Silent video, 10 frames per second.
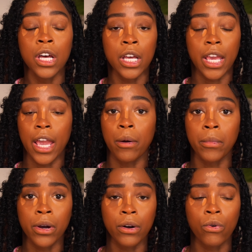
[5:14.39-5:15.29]

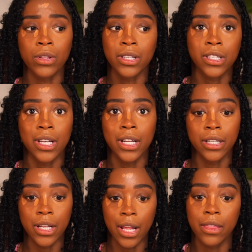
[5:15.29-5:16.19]
camera or the
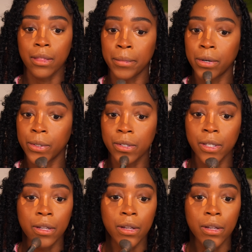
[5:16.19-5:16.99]
sun hit the most.